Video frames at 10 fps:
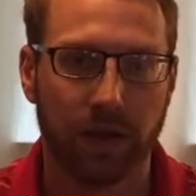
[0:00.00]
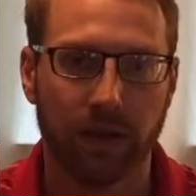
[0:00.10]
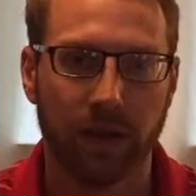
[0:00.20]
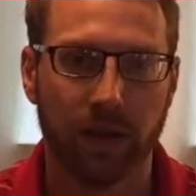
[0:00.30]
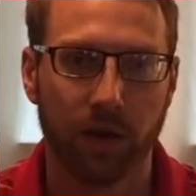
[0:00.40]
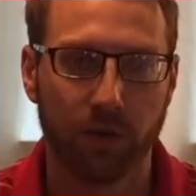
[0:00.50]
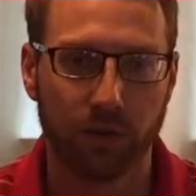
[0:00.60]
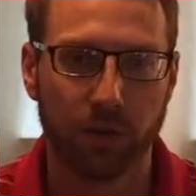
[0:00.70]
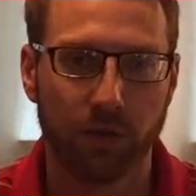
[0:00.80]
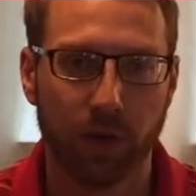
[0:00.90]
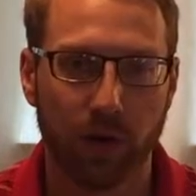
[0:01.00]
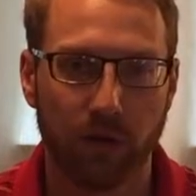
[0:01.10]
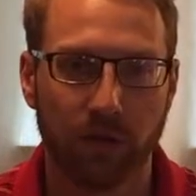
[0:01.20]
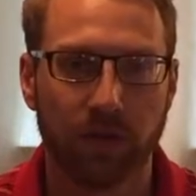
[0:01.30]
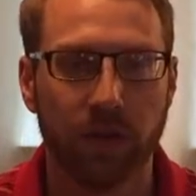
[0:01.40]
and then those two
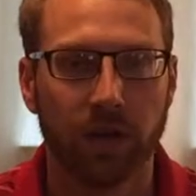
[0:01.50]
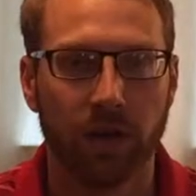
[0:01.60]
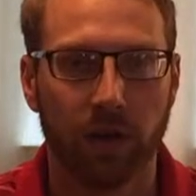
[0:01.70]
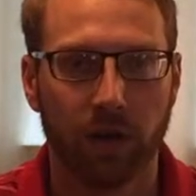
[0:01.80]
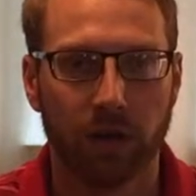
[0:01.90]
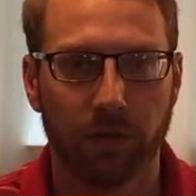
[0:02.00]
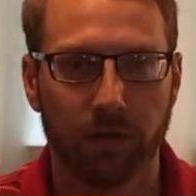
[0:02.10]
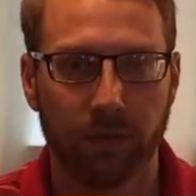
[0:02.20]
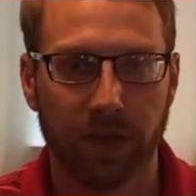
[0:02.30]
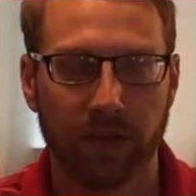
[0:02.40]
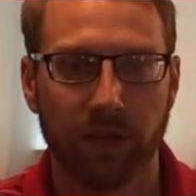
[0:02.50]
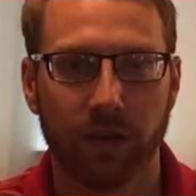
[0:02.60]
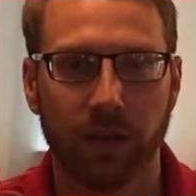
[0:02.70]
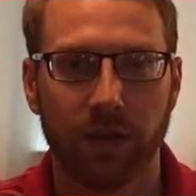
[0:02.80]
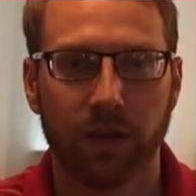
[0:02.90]
bones are
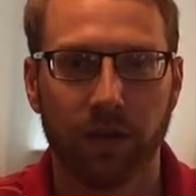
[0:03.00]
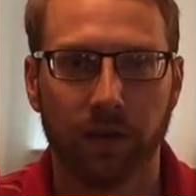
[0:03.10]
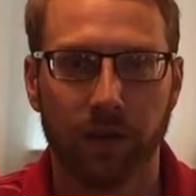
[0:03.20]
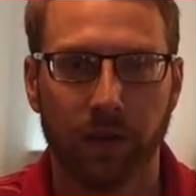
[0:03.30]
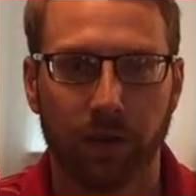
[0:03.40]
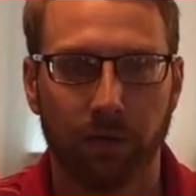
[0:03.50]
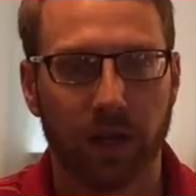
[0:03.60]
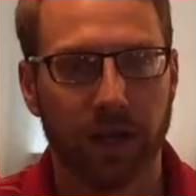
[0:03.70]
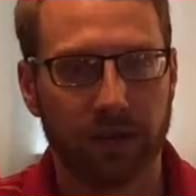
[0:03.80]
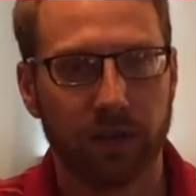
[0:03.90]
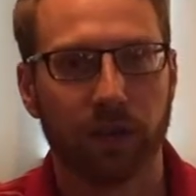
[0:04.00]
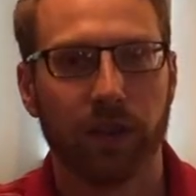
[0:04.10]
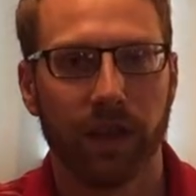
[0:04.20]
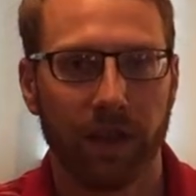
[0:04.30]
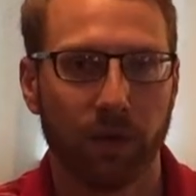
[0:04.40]
basically um, connected to
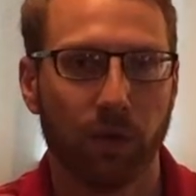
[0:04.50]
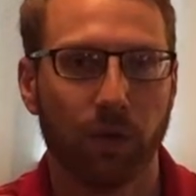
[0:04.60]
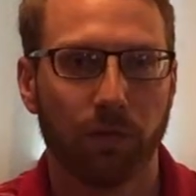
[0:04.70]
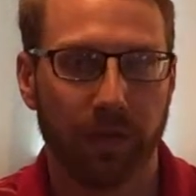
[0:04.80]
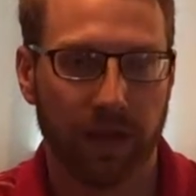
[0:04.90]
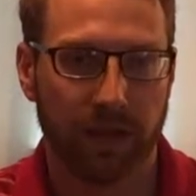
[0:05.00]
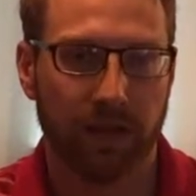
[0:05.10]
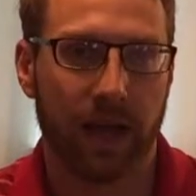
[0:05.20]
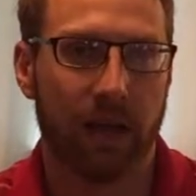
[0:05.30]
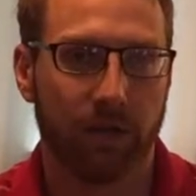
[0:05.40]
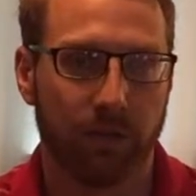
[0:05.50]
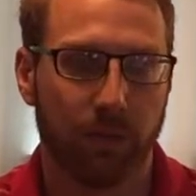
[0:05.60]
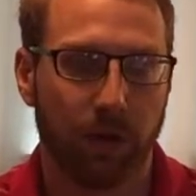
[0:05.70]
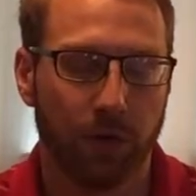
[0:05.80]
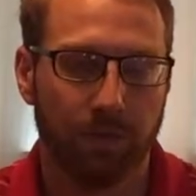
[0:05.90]
the ankle at the talus
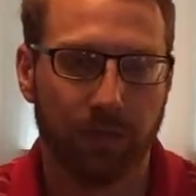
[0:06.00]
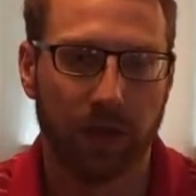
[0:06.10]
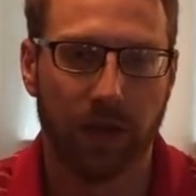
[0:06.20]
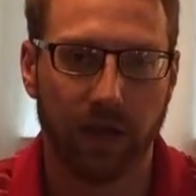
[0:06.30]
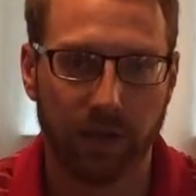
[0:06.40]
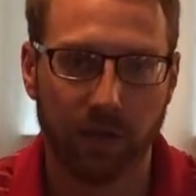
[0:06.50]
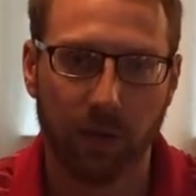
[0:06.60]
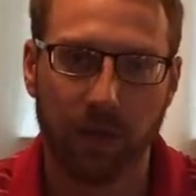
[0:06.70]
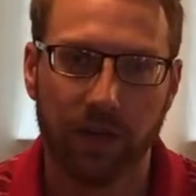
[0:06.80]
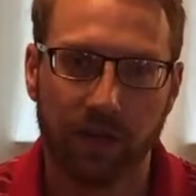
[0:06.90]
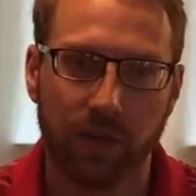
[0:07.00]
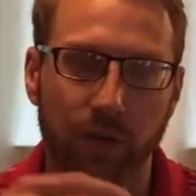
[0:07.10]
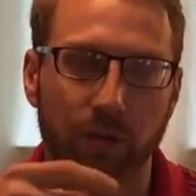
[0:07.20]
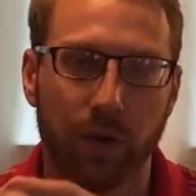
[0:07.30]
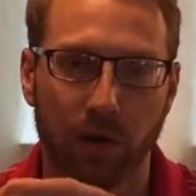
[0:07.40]
bone. And so these
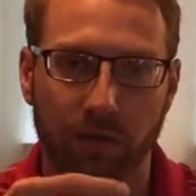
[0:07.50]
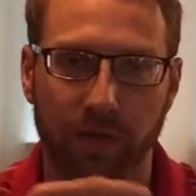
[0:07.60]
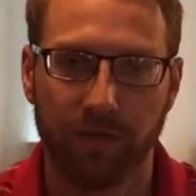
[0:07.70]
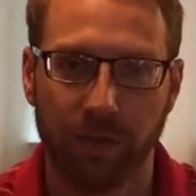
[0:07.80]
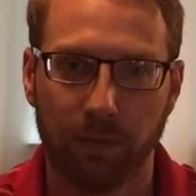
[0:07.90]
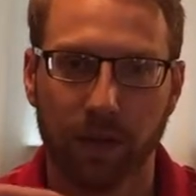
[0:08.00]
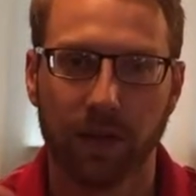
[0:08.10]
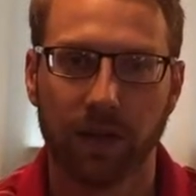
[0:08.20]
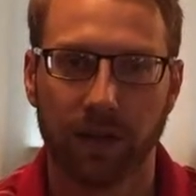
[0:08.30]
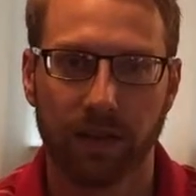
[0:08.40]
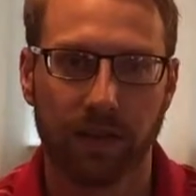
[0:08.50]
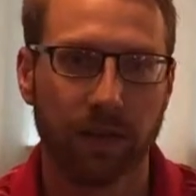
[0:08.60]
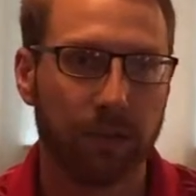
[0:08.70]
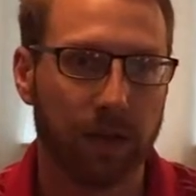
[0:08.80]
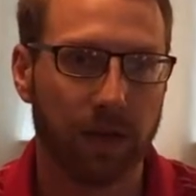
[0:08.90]
two bones, the fibula and the
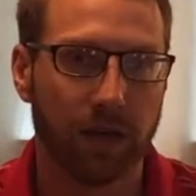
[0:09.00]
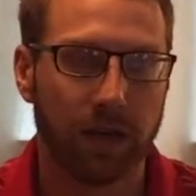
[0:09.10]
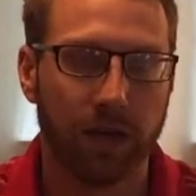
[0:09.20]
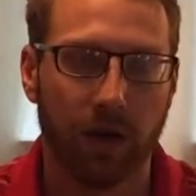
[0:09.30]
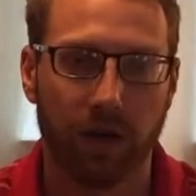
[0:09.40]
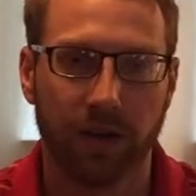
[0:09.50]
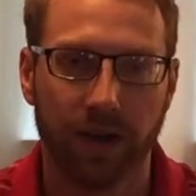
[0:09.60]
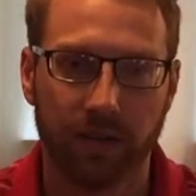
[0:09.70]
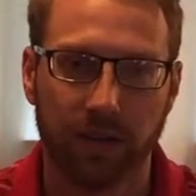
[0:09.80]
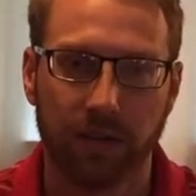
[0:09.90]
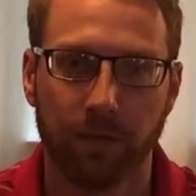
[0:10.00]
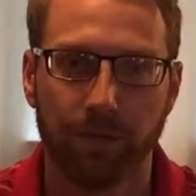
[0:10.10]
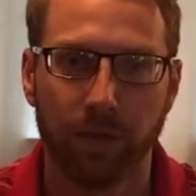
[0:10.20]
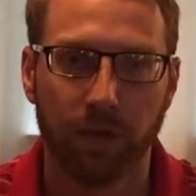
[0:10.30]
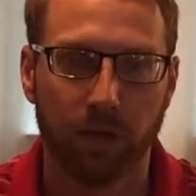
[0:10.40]
tibia, are
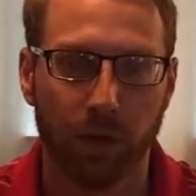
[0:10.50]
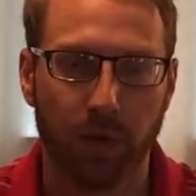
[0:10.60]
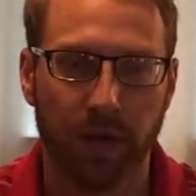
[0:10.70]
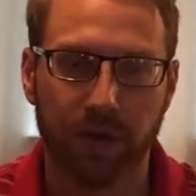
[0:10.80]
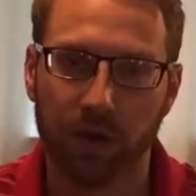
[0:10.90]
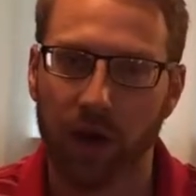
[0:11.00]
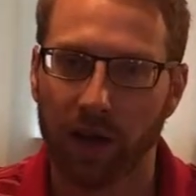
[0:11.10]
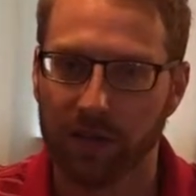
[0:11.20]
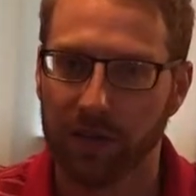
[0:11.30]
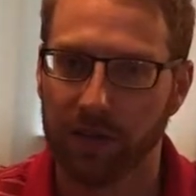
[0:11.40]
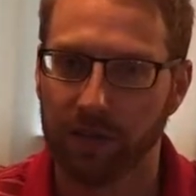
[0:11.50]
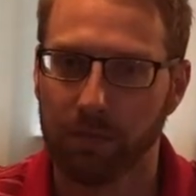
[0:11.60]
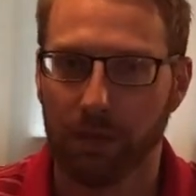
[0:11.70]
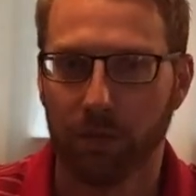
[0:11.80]
connected through an interosseous